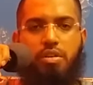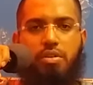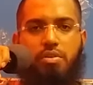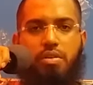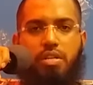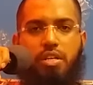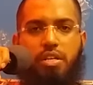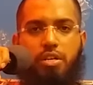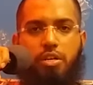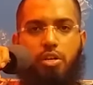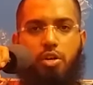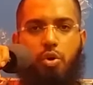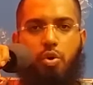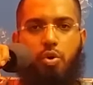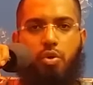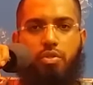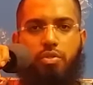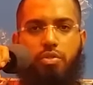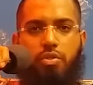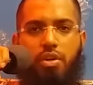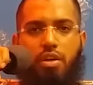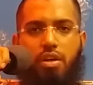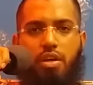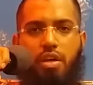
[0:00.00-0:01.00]
ordinary
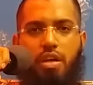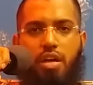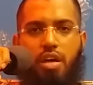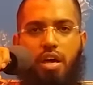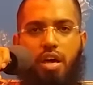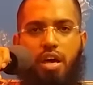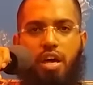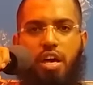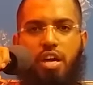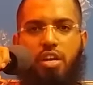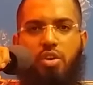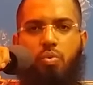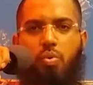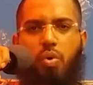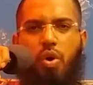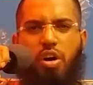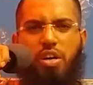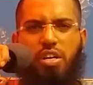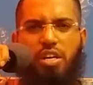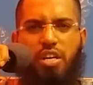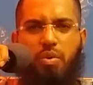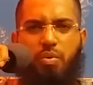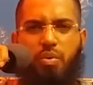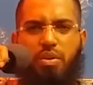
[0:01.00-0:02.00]
clothes and
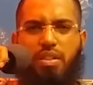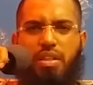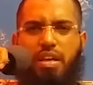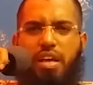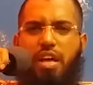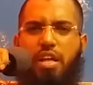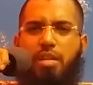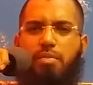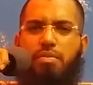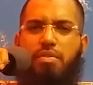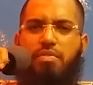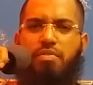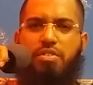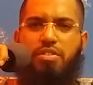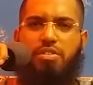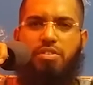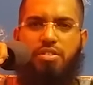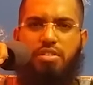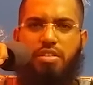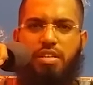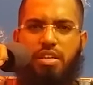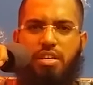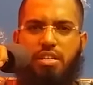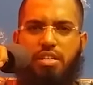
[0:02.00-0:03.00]
walking with the help of the
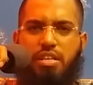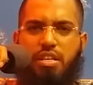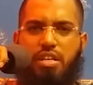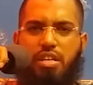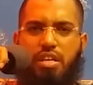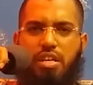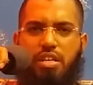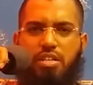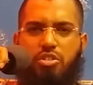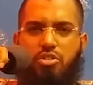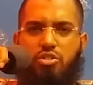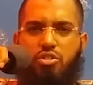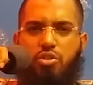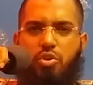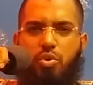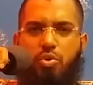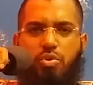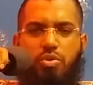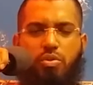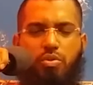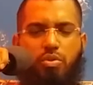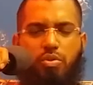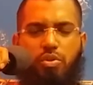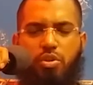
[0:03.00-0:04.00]
stick. He's
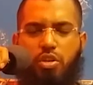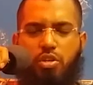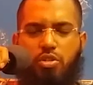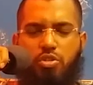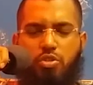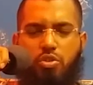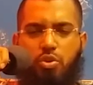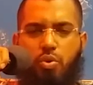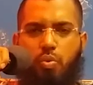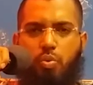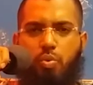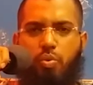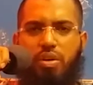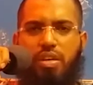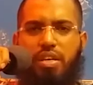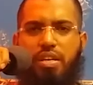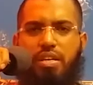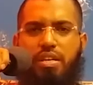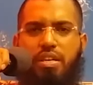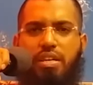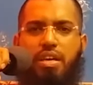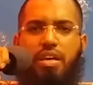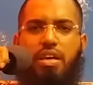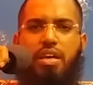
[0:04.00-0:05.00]
so
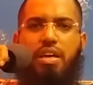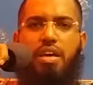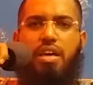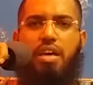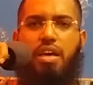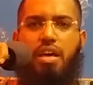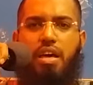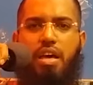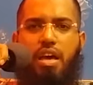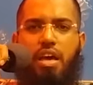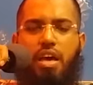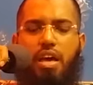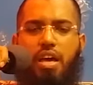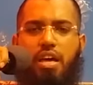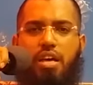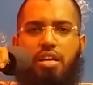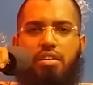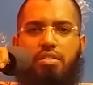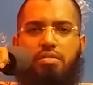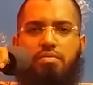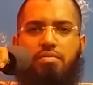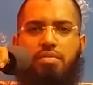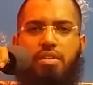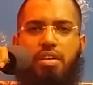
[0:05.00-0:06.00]
weak.
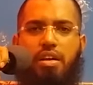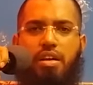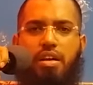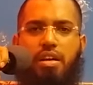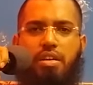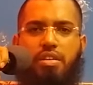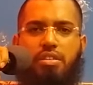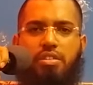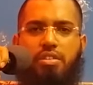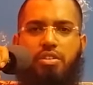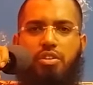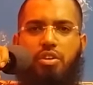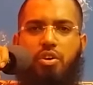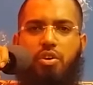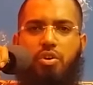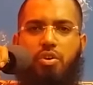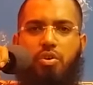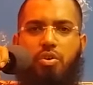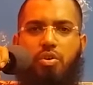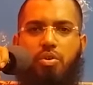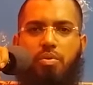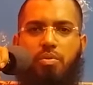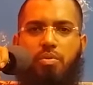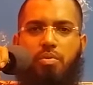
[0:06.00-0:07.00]
And, you
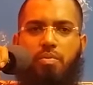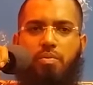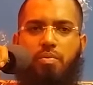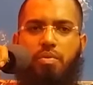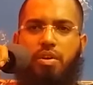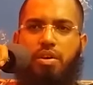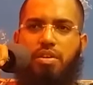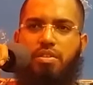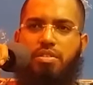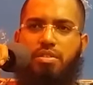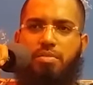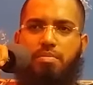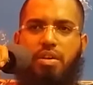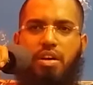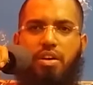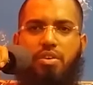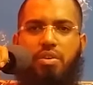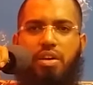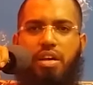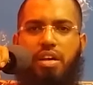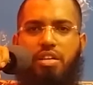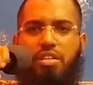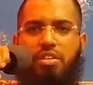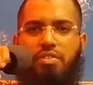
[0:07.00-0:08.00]
know, he's
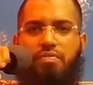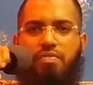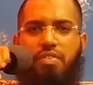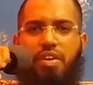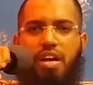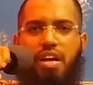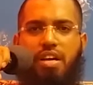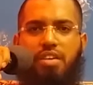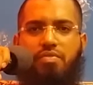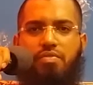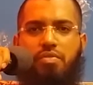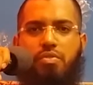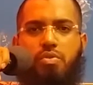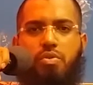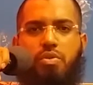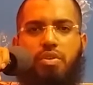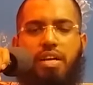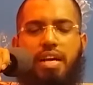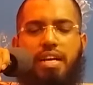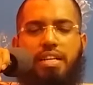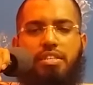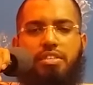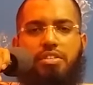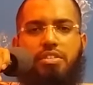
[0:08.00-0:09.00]
about 85 or
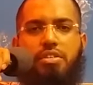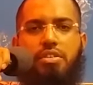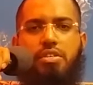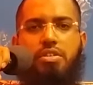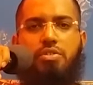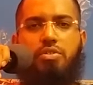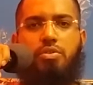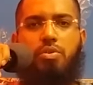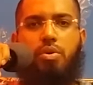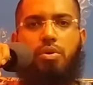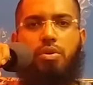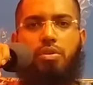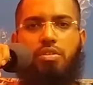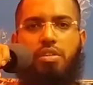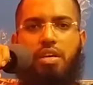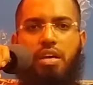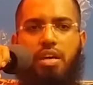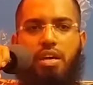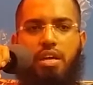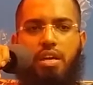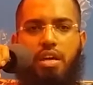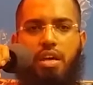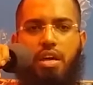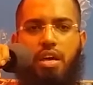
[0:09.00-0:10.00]
90 years old.
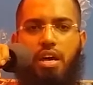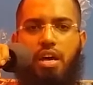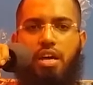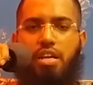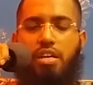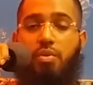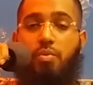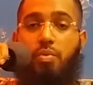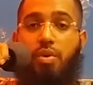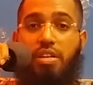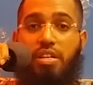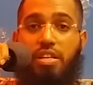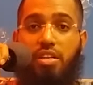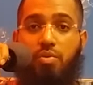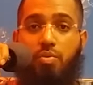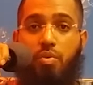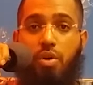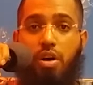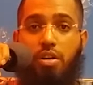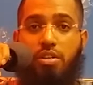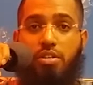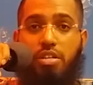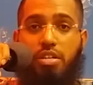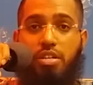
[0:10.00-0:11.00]
And when he
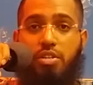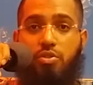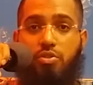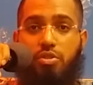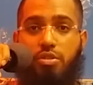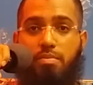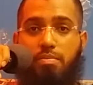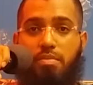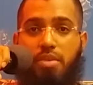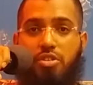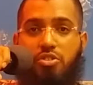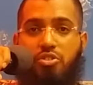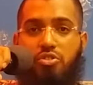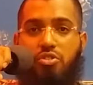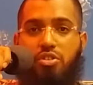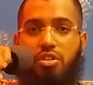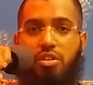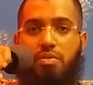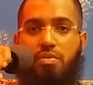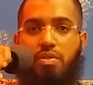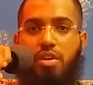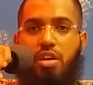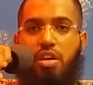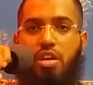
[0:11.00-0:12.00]
walked into the
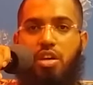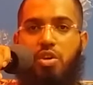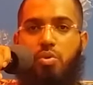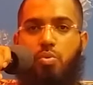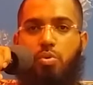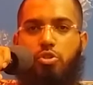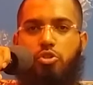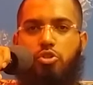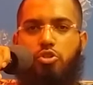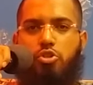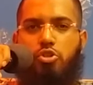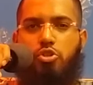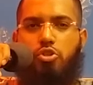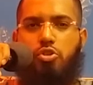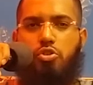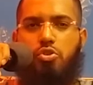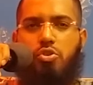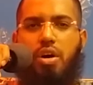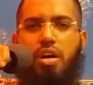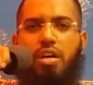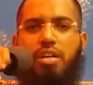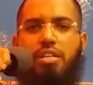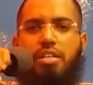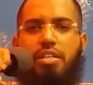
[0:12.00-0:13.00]
masjid, he was
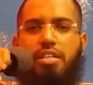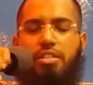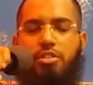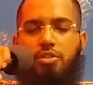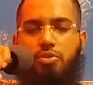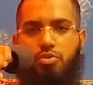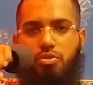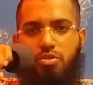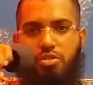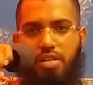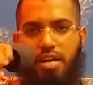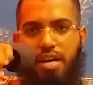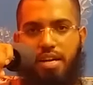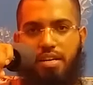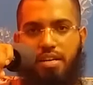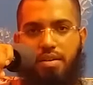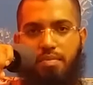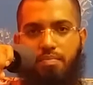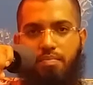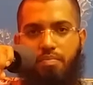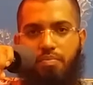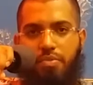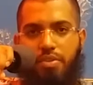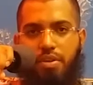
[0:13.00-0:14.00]
struggling to stand
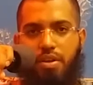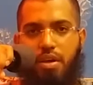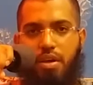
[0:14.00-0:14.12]
up.